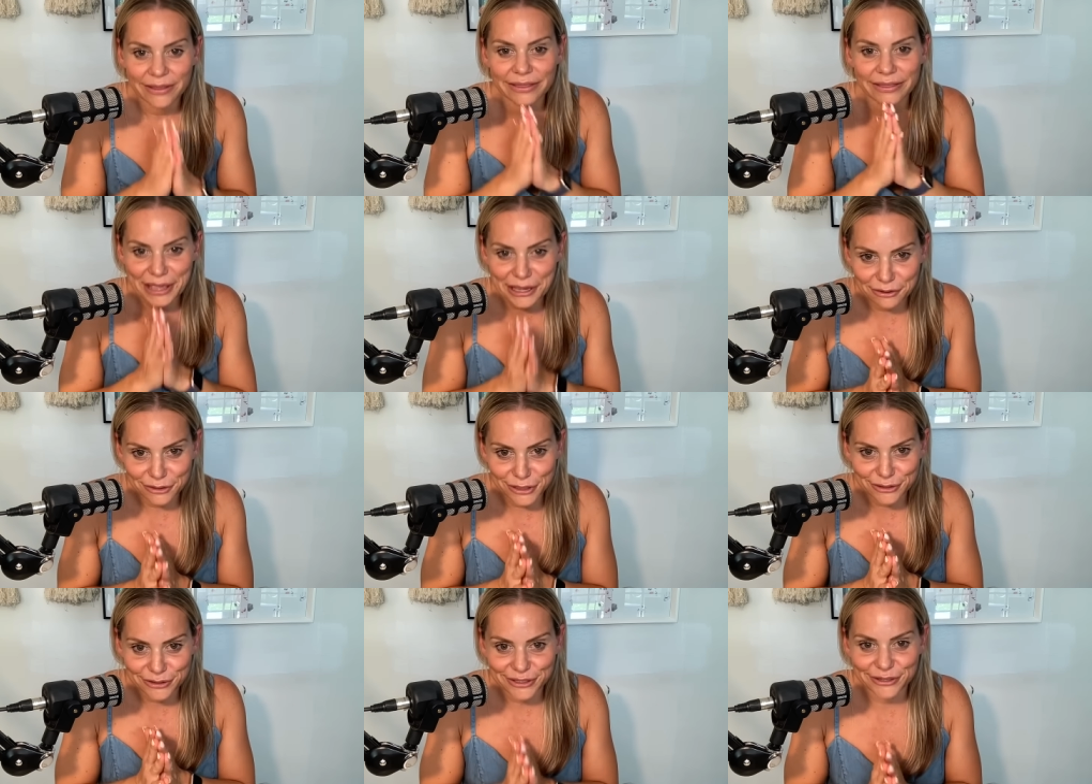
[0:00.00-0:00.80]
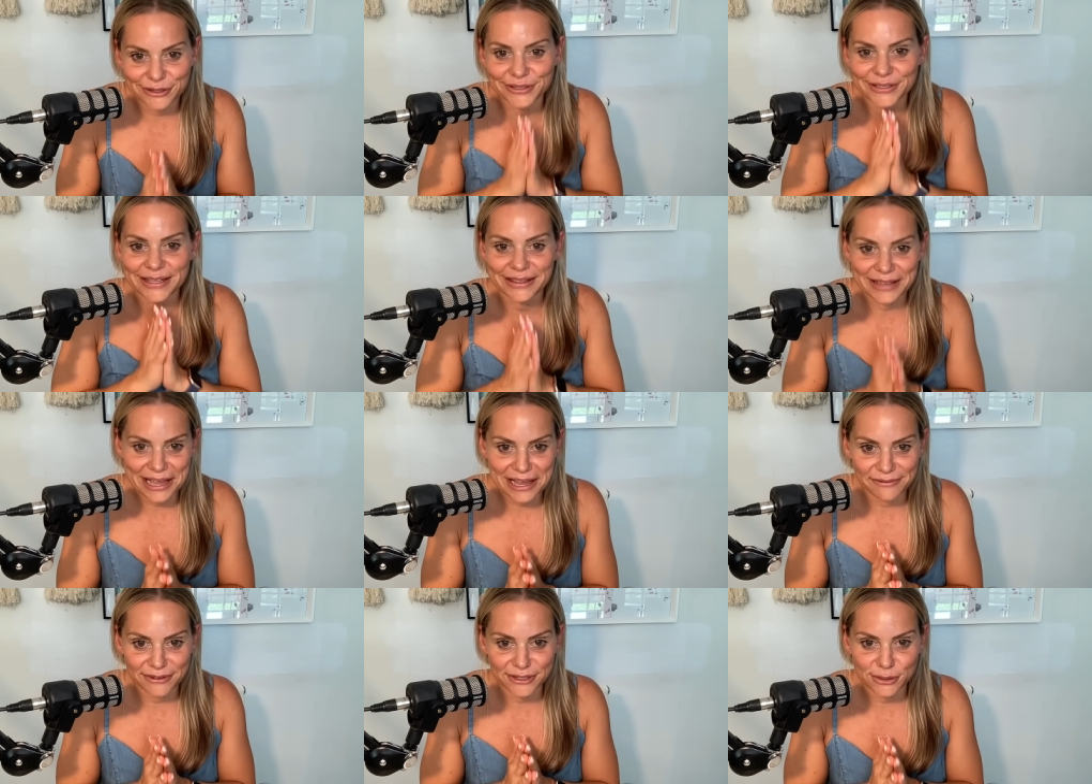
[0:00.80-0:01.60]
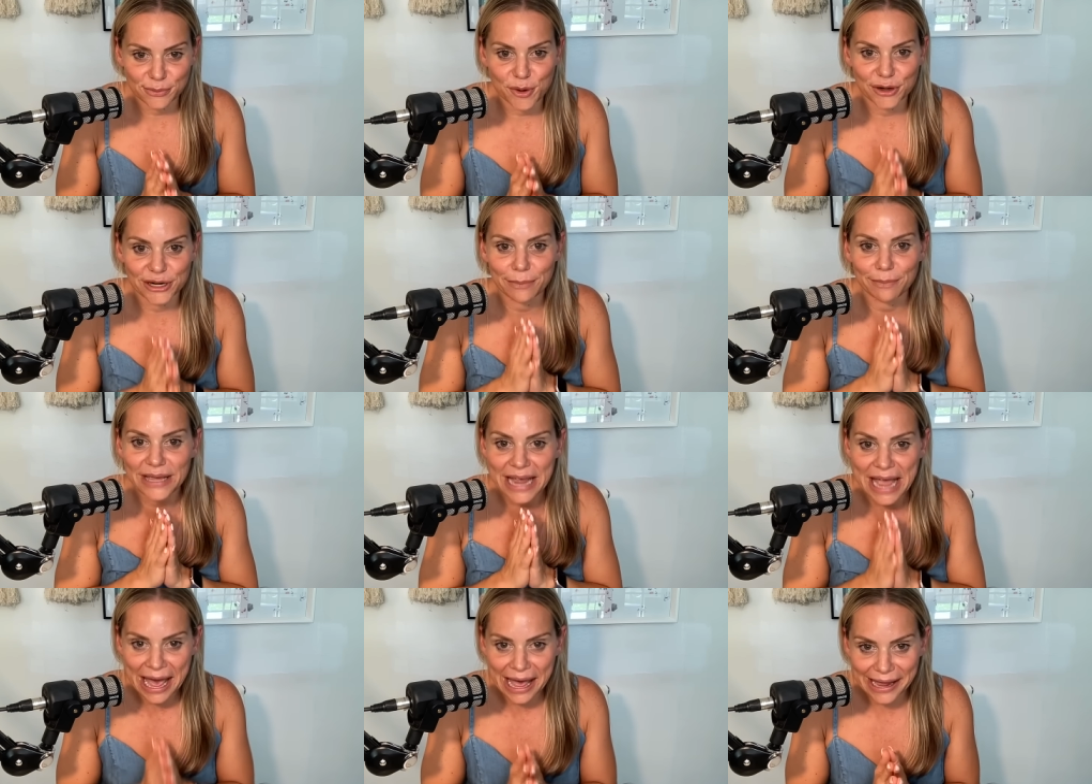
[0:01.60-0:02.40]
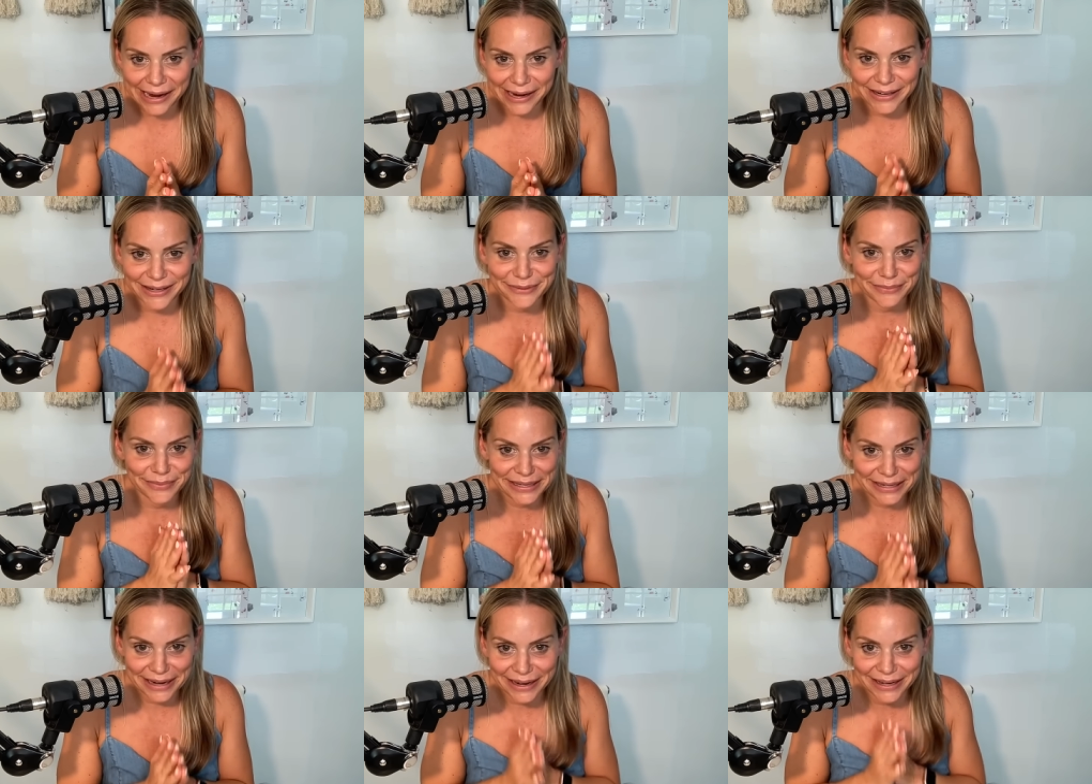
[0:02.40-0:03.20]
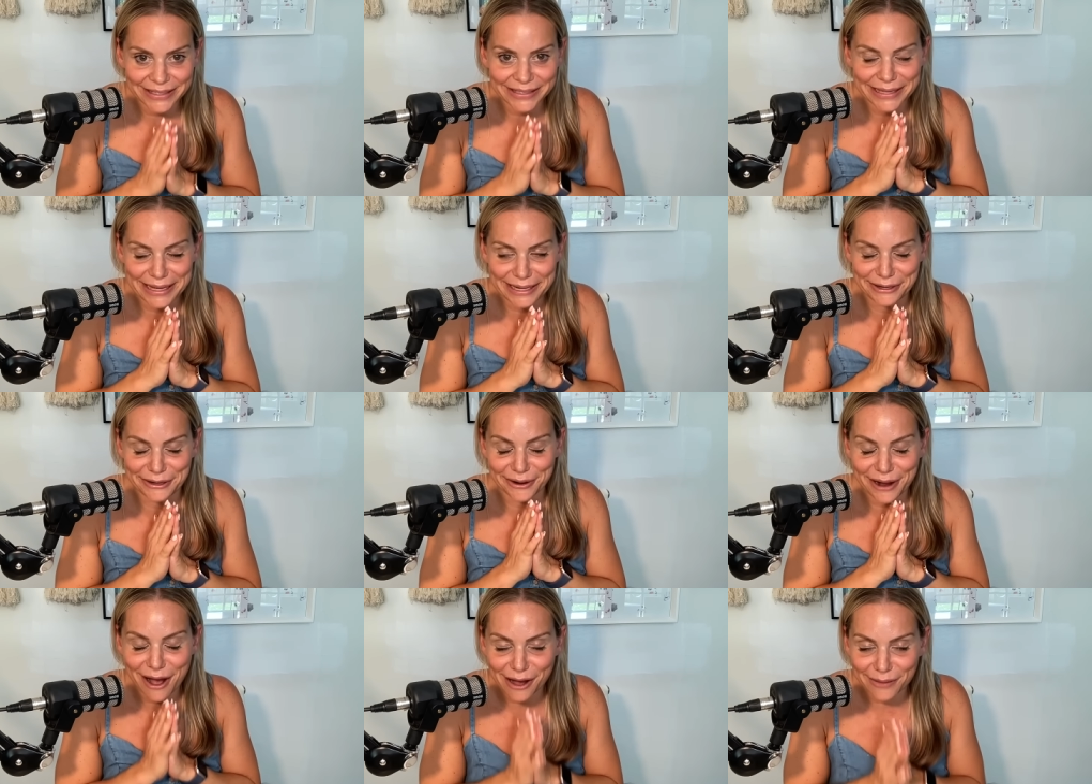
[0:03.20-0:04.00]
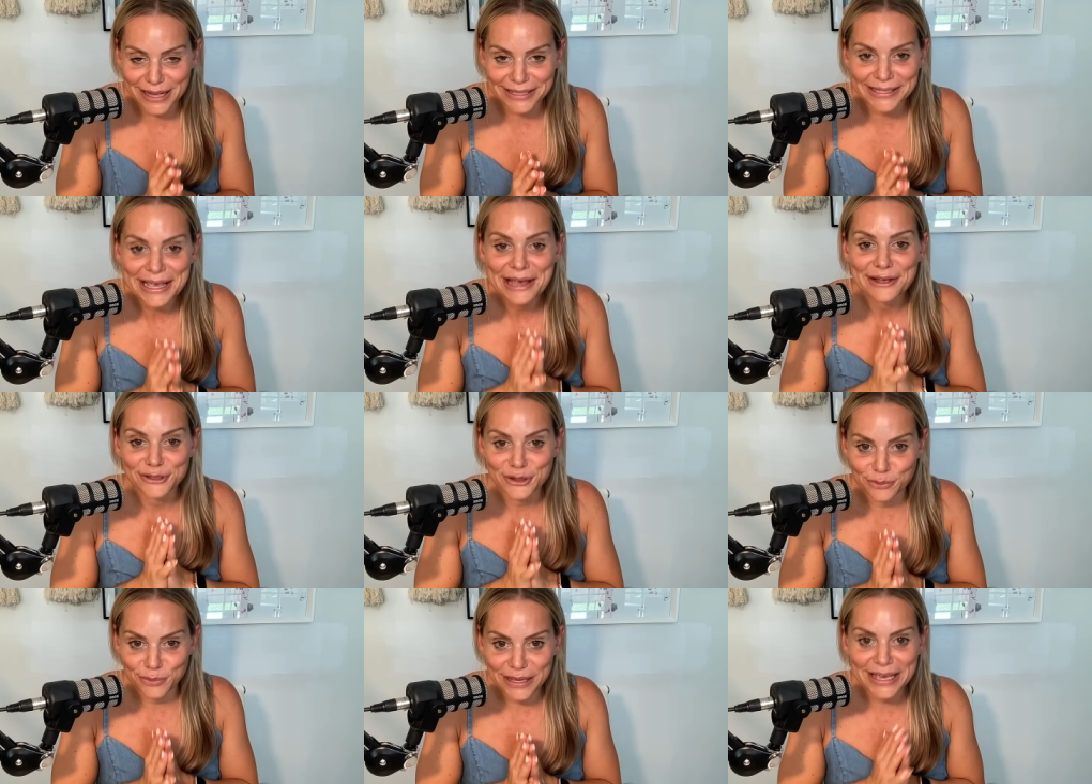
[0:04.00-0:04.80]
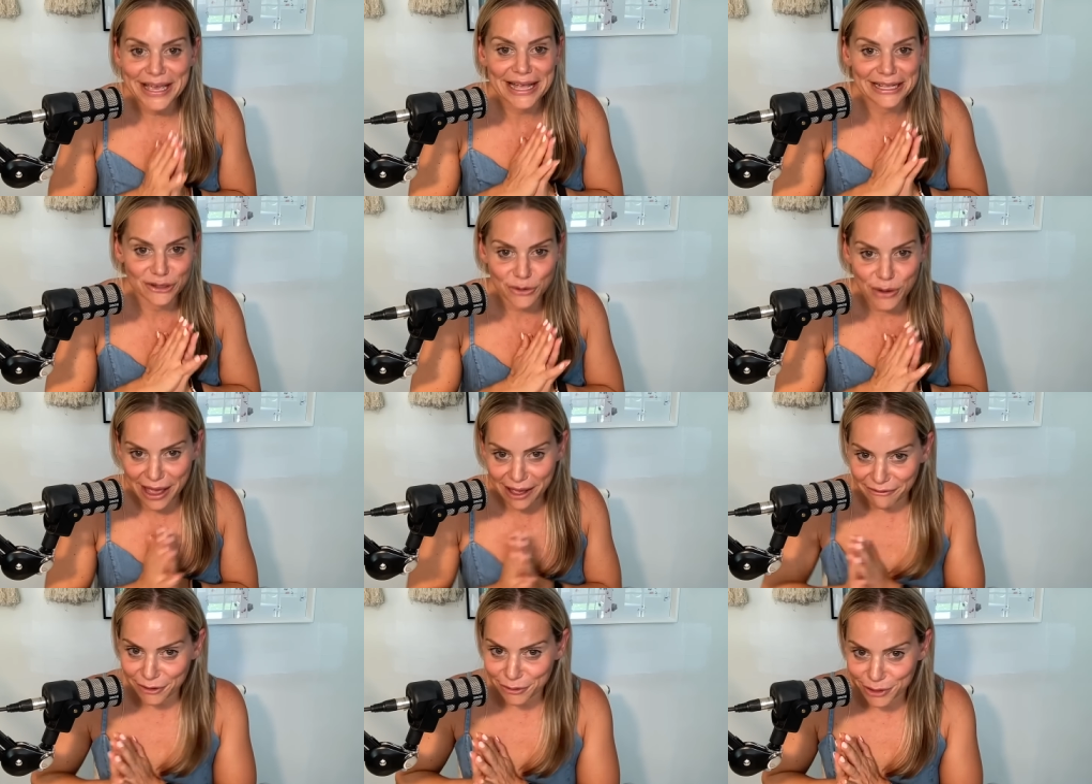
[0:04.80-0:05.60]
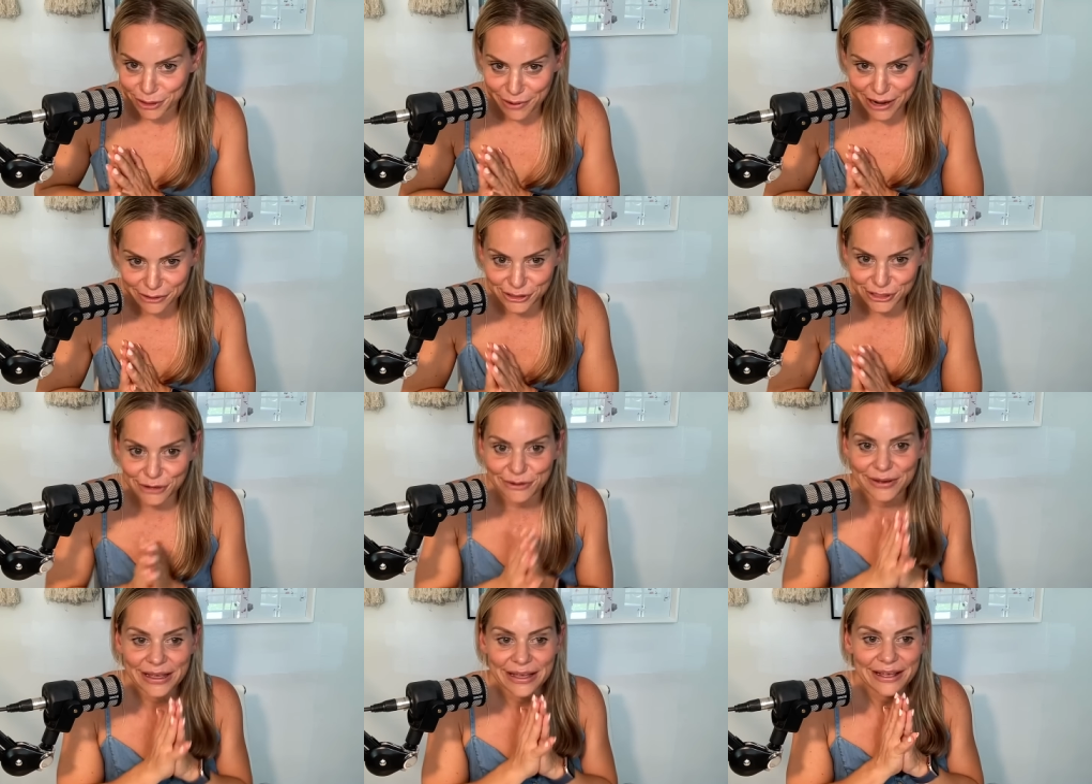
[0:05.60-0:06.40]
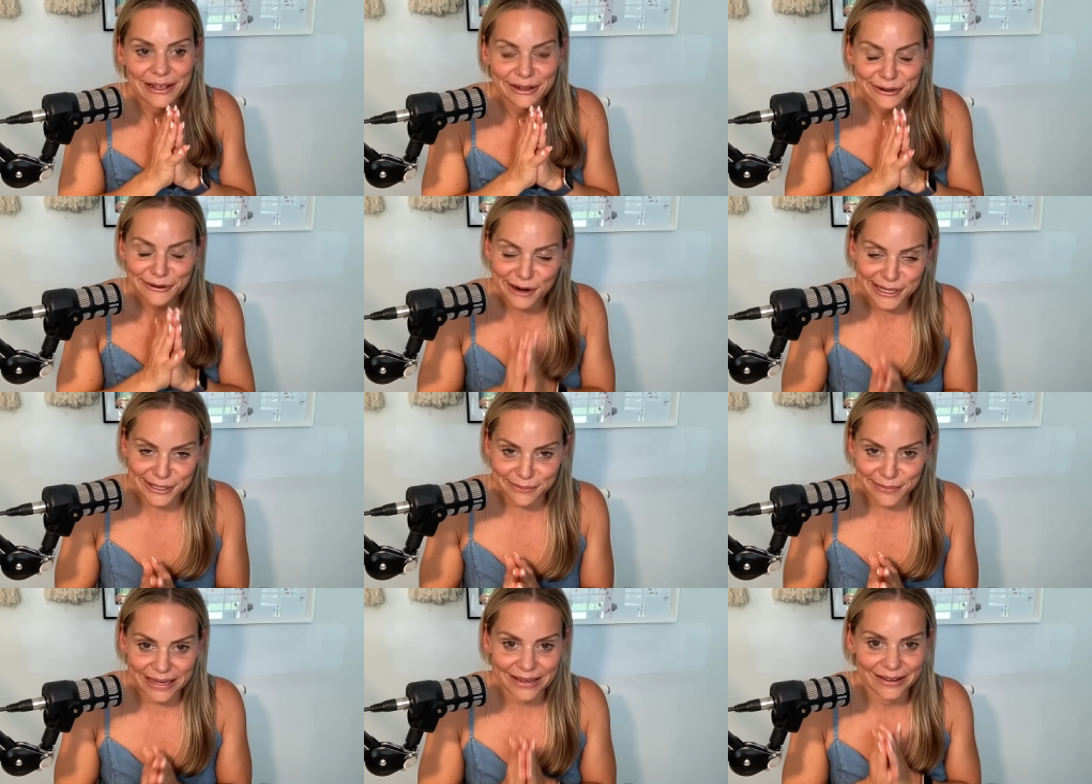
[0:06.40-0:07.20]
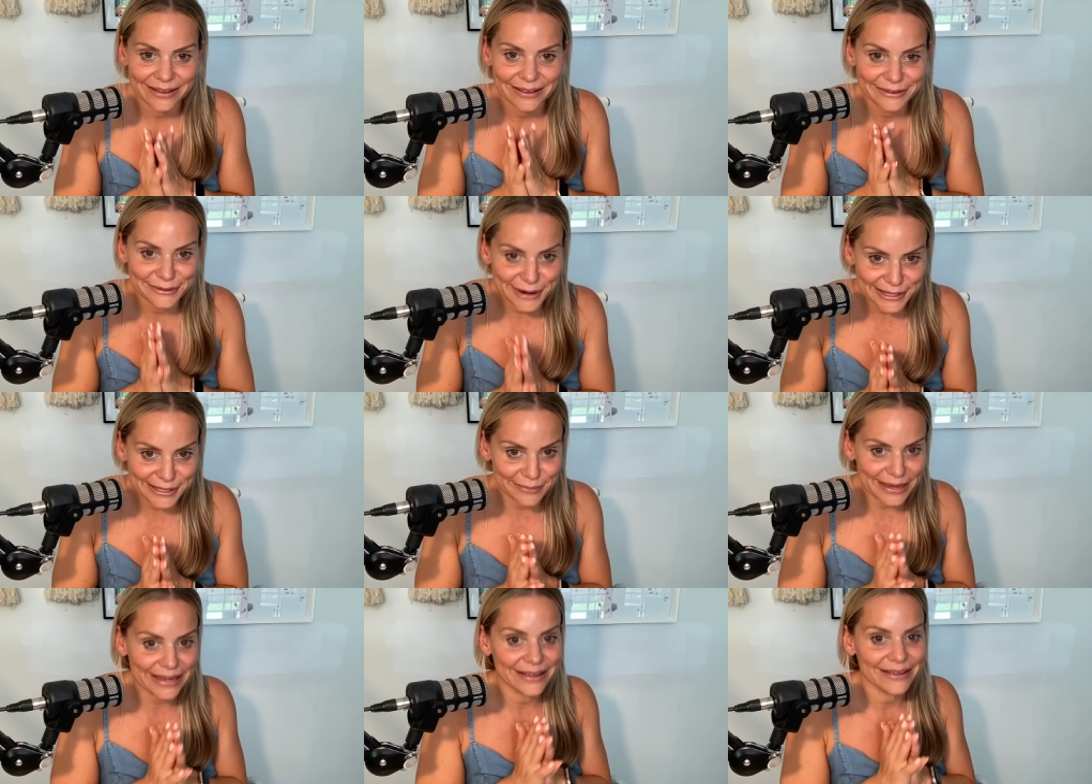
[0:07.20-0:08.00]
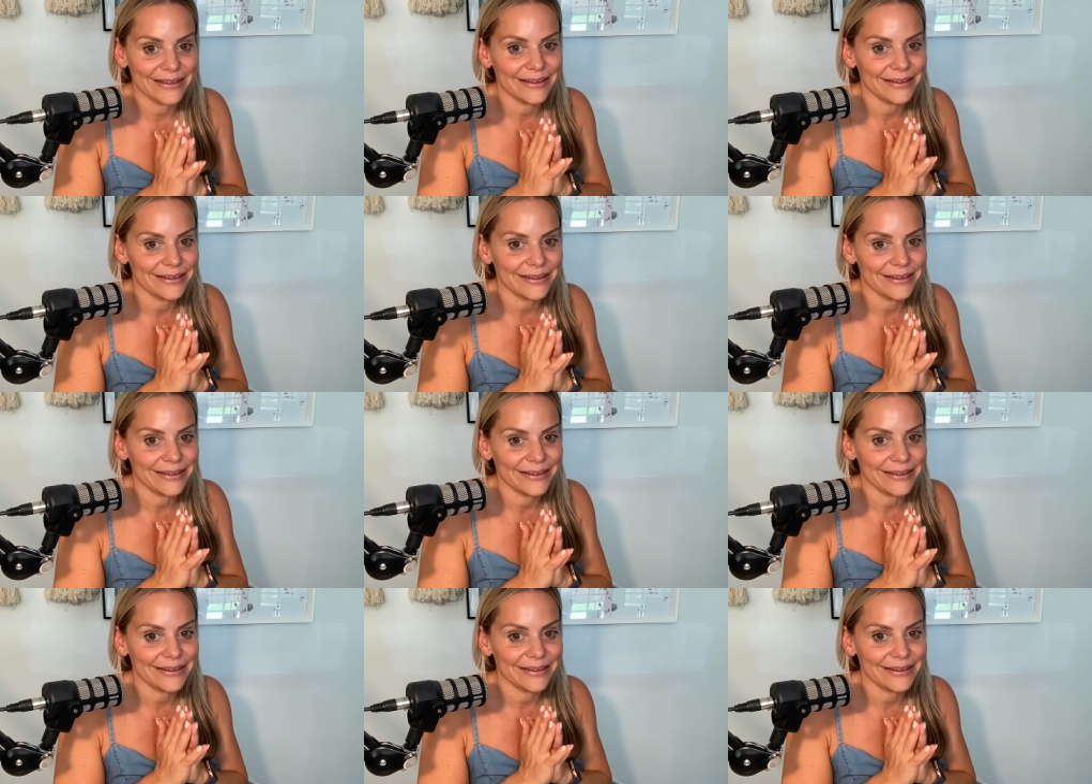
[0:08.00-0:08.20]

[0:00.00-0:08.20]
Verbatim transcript: Thank you, Dosers. Thank you for supporting. Be kind. Be nice in your comments to me and to everyone around you. Trust me. Trust me.